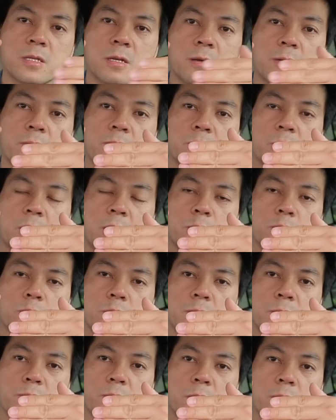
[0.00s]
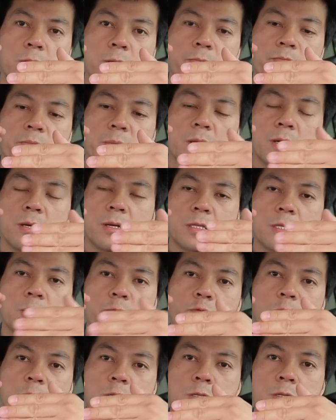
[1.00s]
the Ioniq plug. The
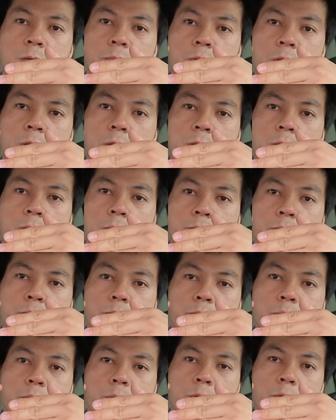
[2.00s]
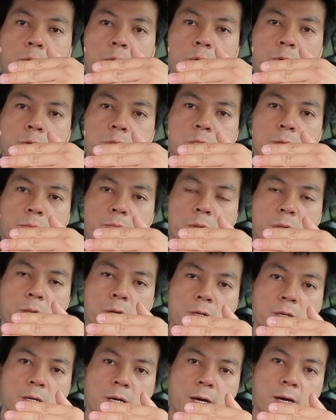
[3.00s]
weight of the plug pulls the
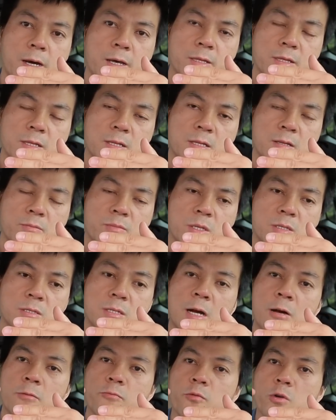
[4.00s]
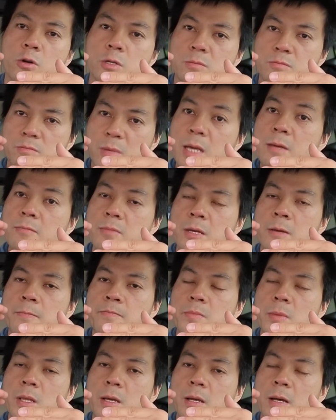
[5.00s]
plug a little bit downwards, maybe.
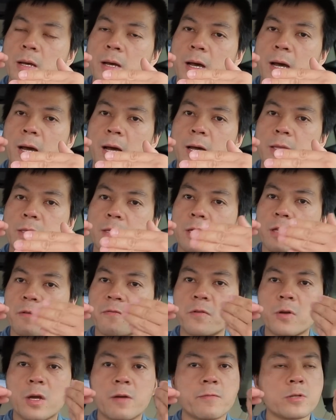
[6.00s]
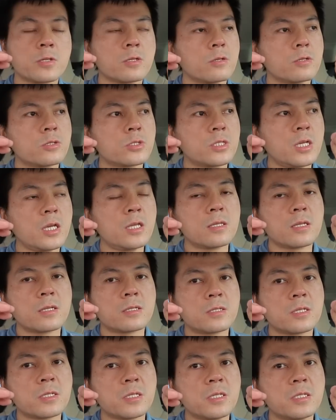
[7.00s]
And if you ever seen the
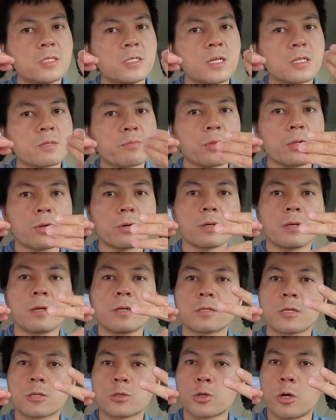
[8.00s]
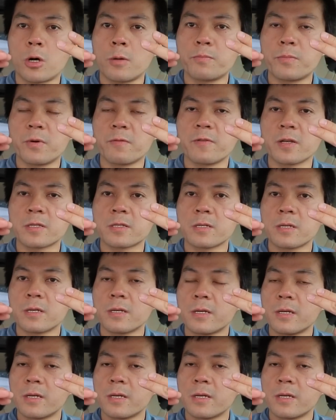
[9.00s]
CCS plug, the top of it,